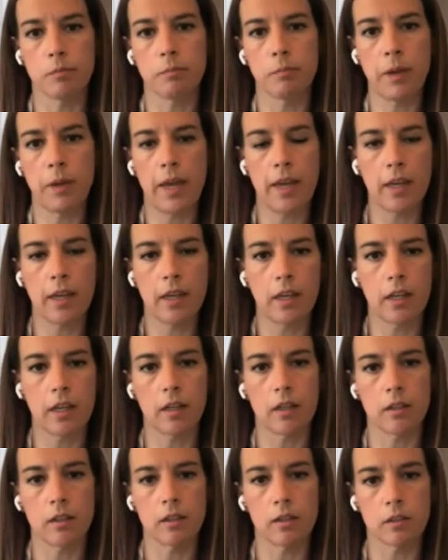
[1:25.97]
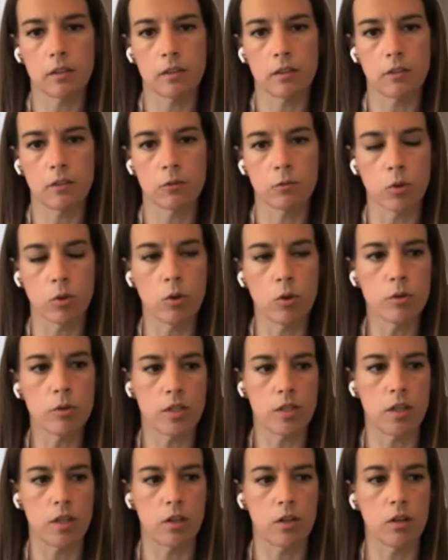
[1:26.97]
pegging roles
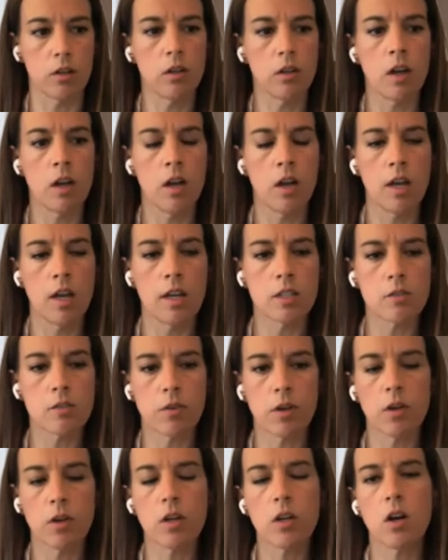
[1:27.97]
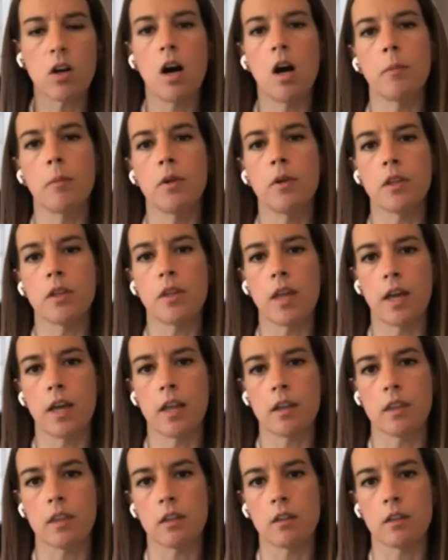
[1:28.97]
here, it's very common
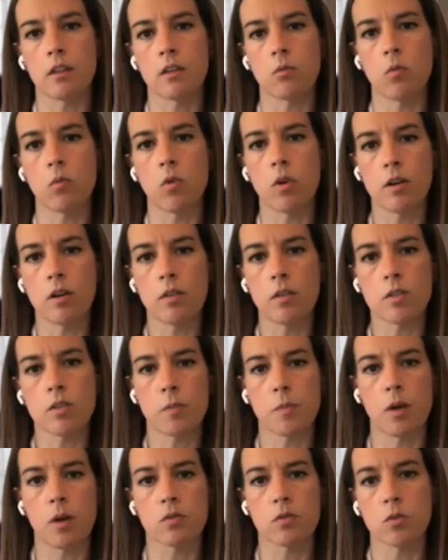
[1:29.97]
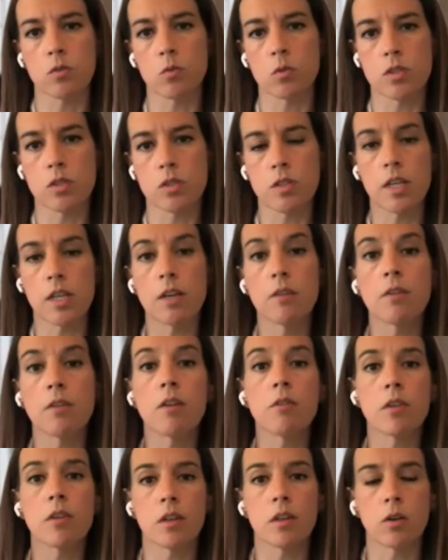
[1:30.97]
that one of the spouses wants to give
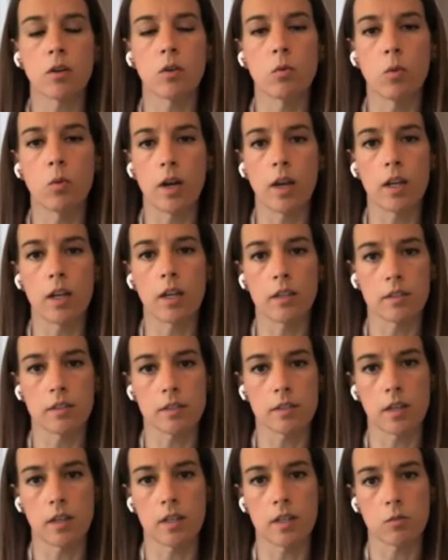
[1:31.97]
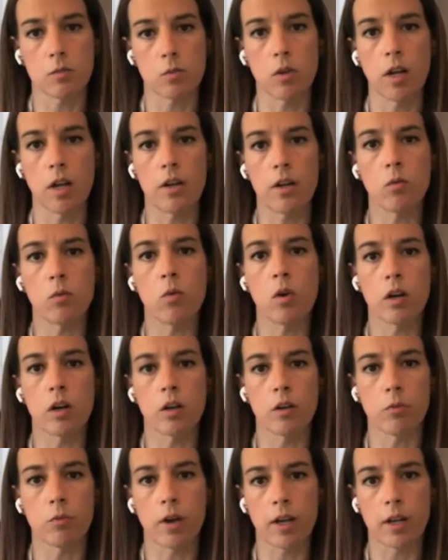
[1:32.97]
everything away and says, well, I don't want
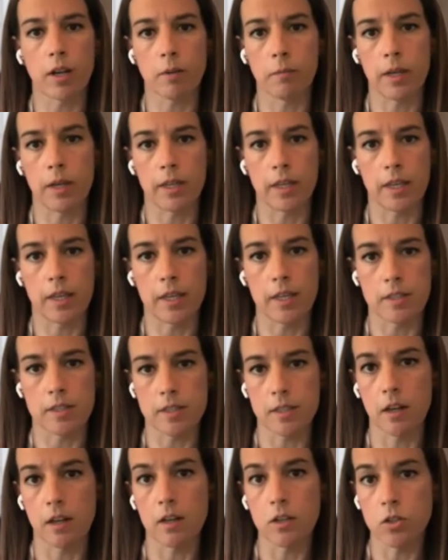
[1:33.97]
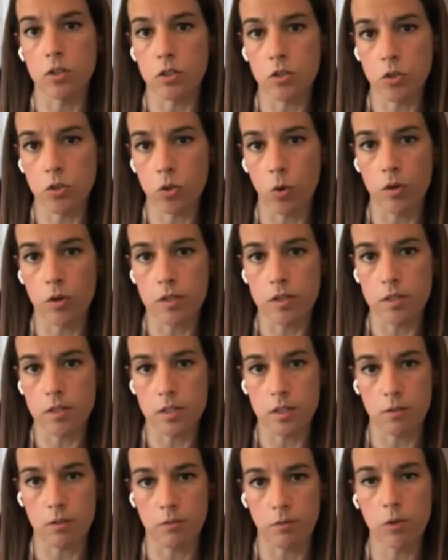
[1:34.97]
to wreck my kids'
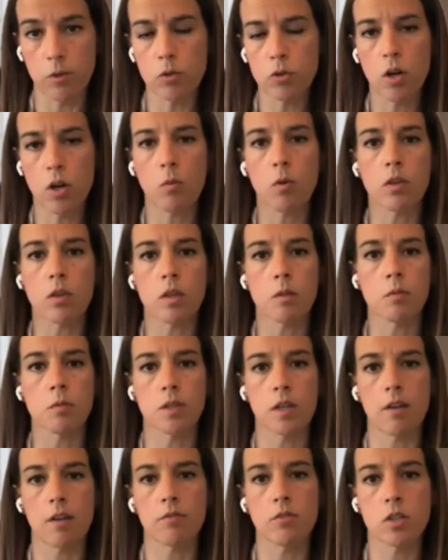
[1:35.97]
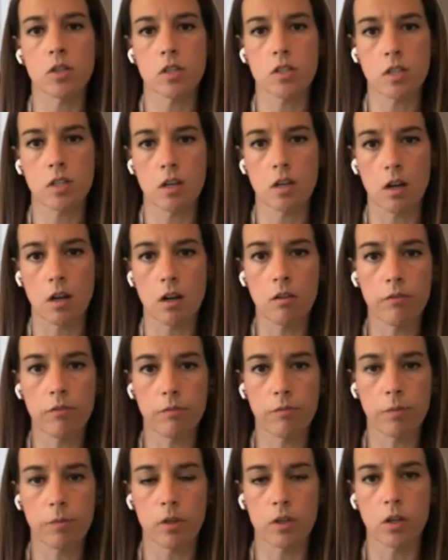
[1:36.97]
choices in the future. I want them to have just enough,
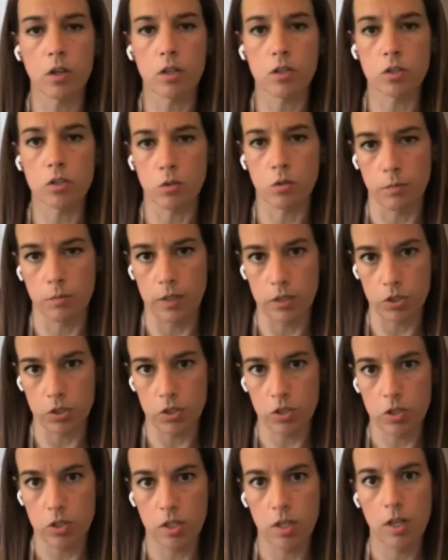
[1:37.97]
but not too much.